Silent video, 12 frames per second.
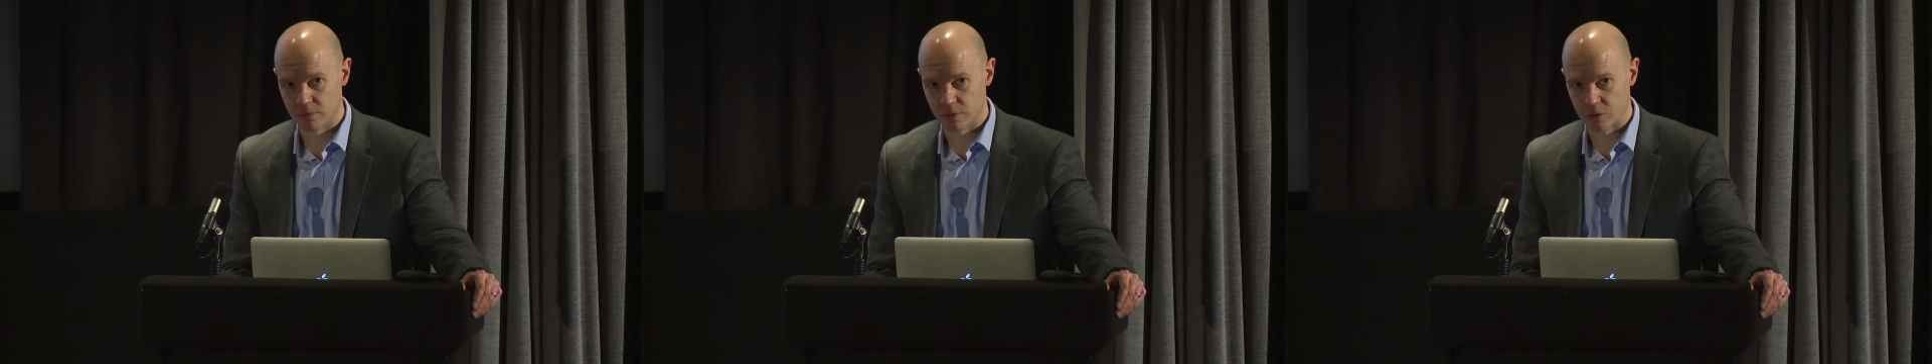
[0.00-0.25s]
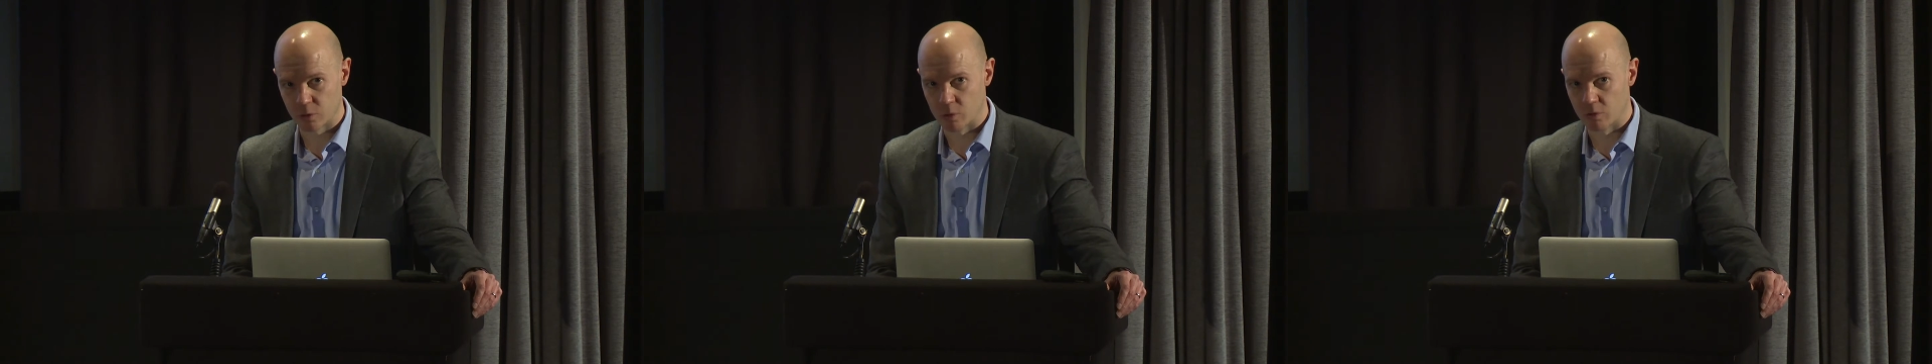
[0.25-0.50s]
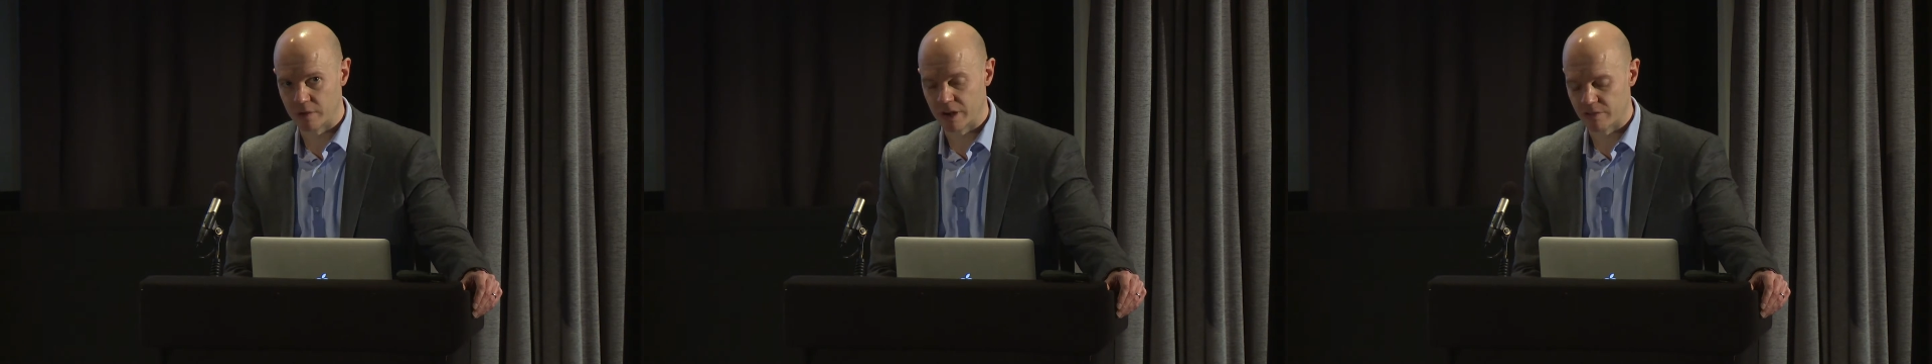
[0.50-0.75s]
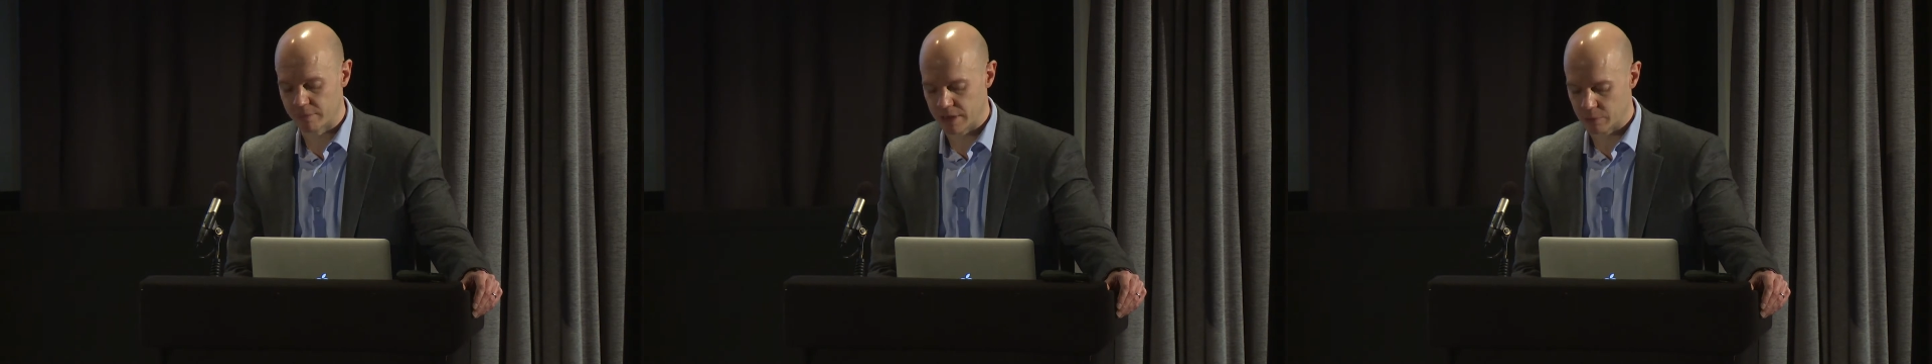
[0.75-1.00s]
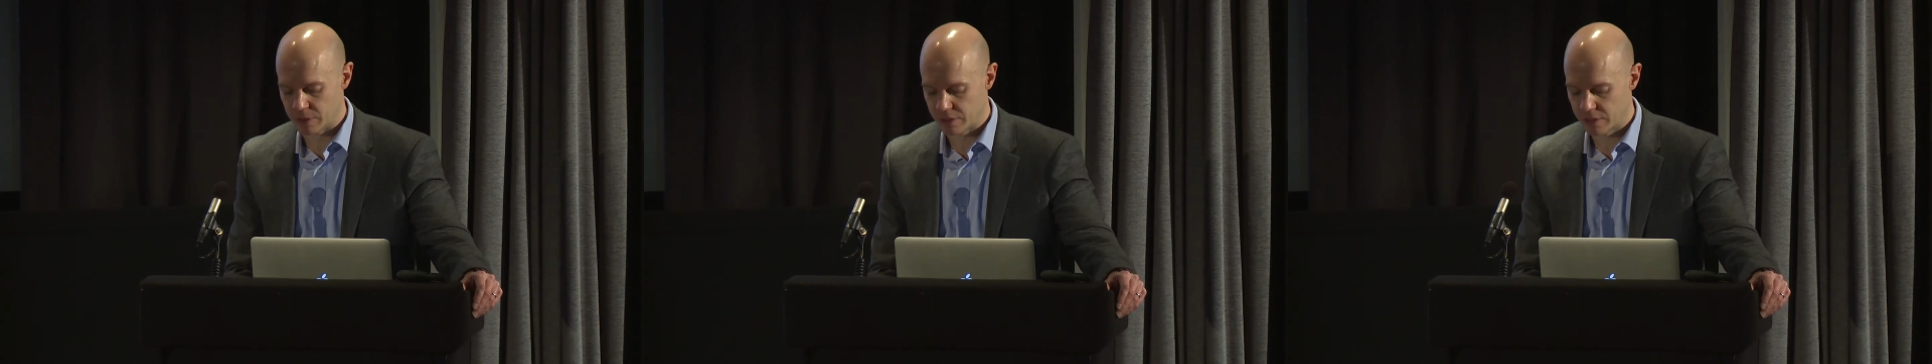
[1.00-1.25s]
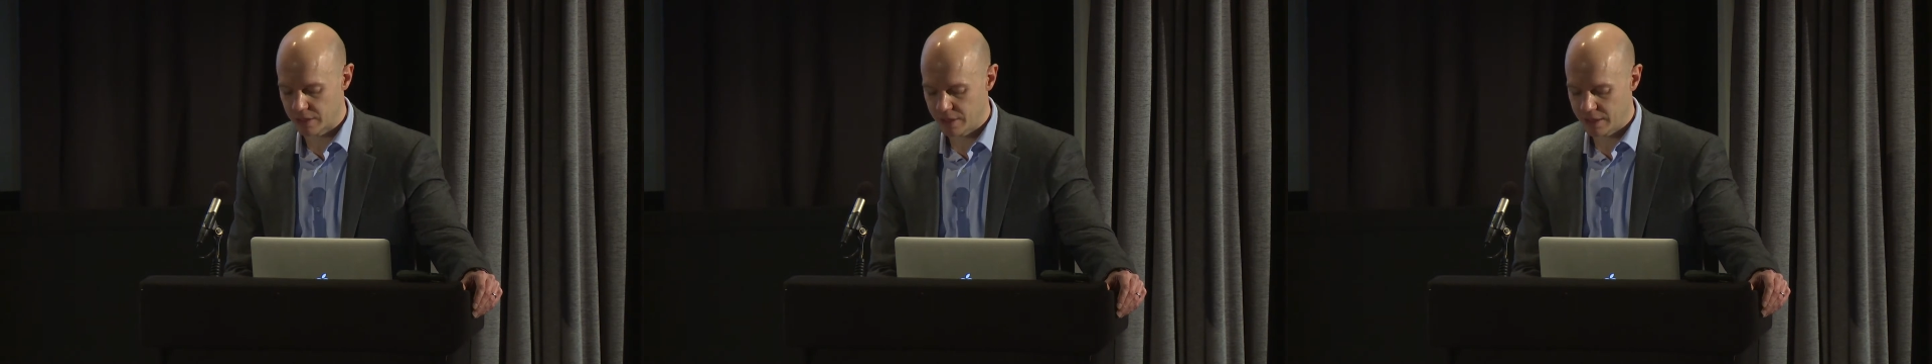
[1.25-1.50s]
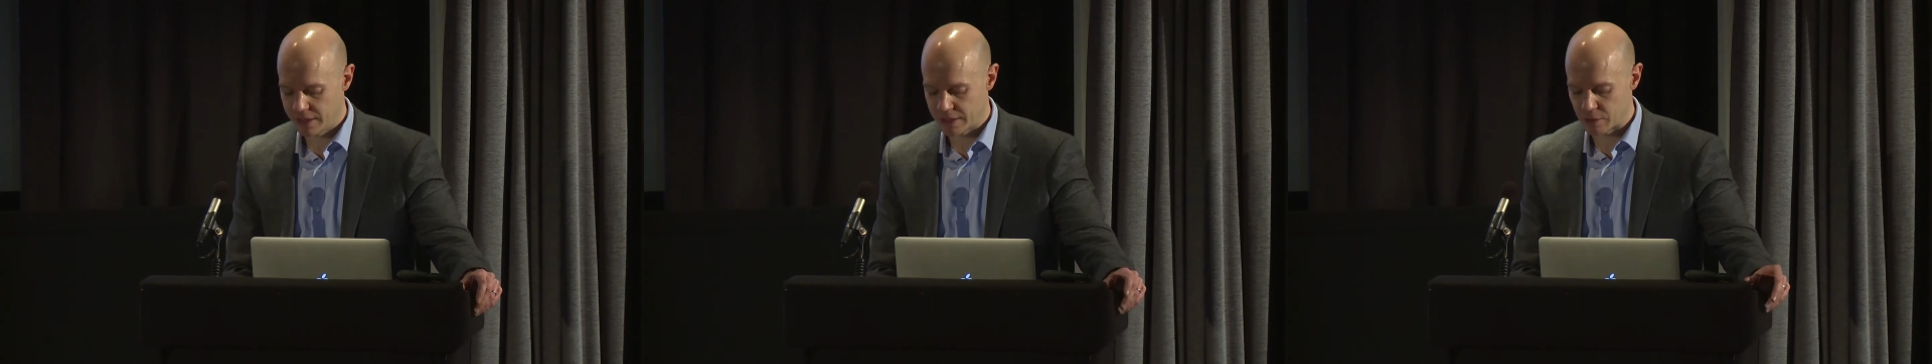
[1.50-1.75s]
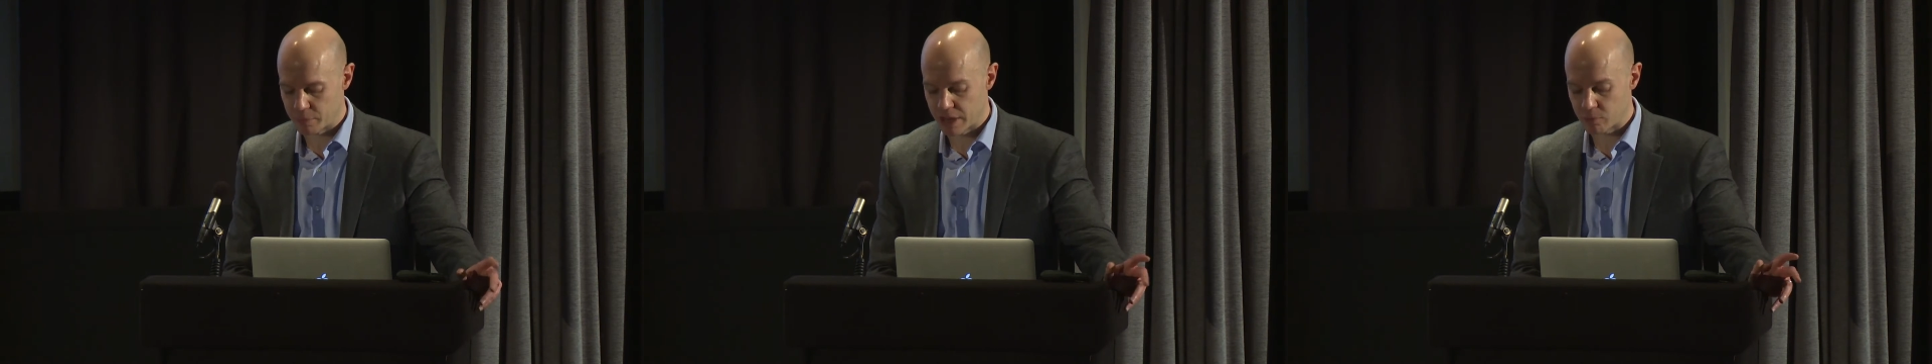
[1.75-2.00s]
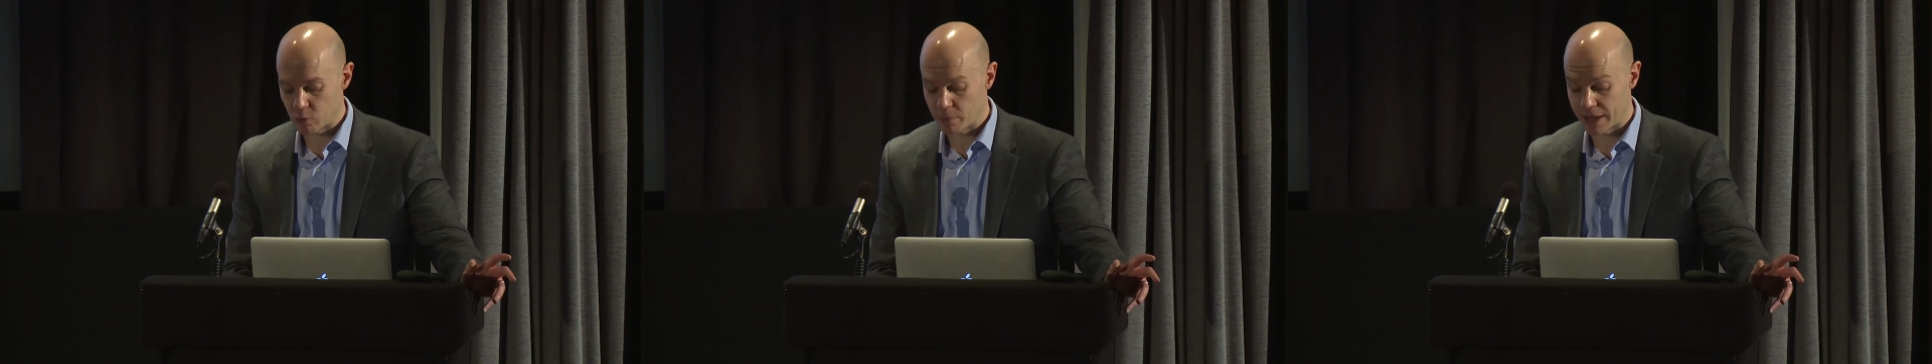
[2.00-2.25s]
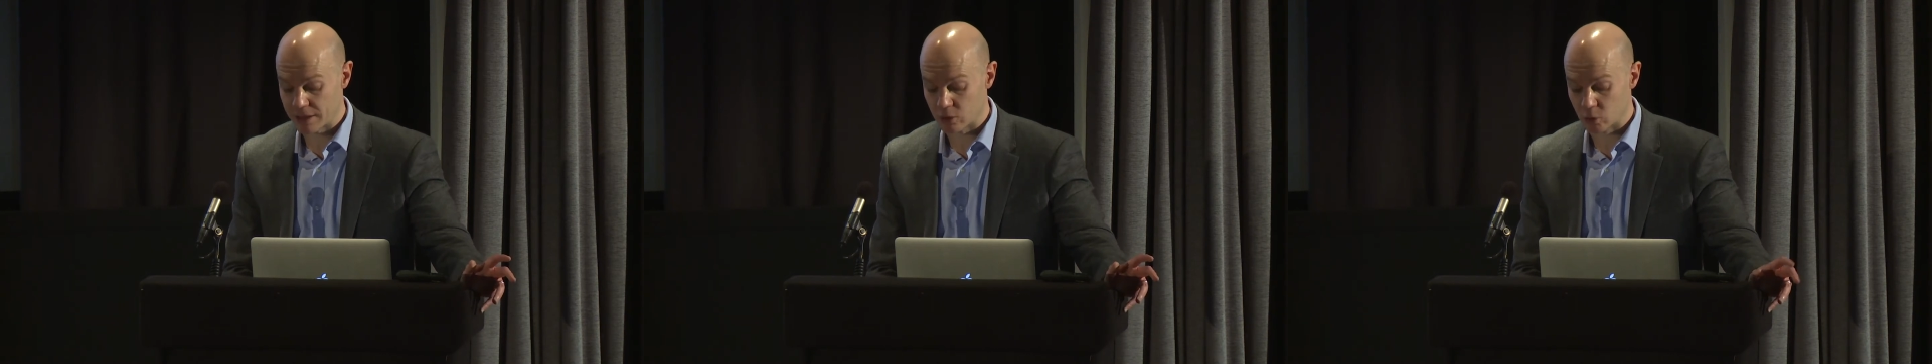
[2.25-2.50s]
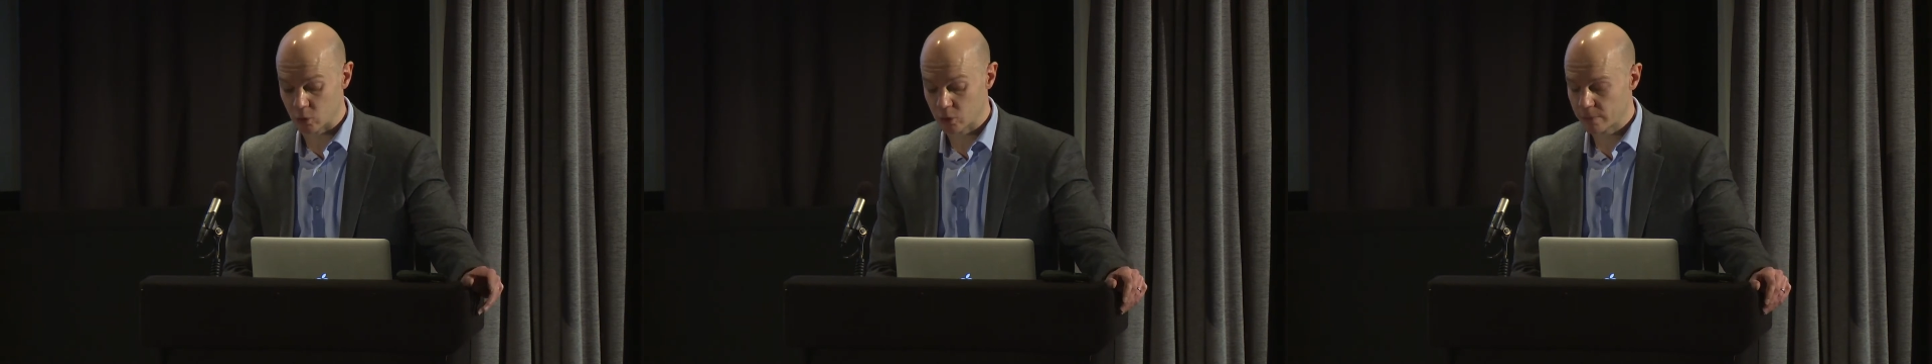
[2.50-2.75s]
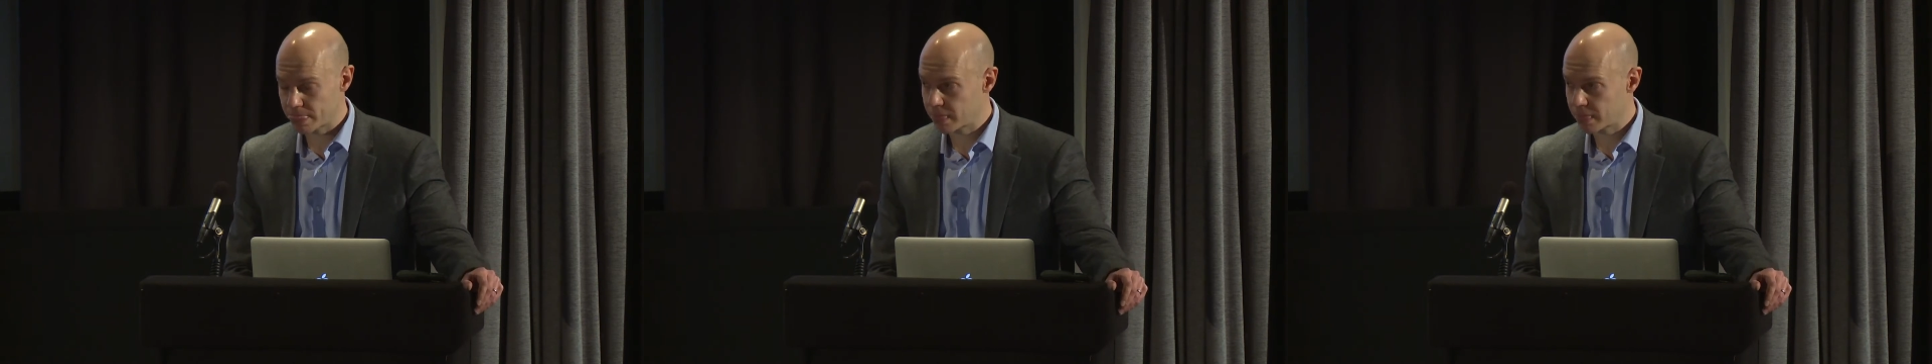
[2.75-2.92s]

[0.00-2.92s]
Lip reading: you're all very familiar with, is a principle-based law.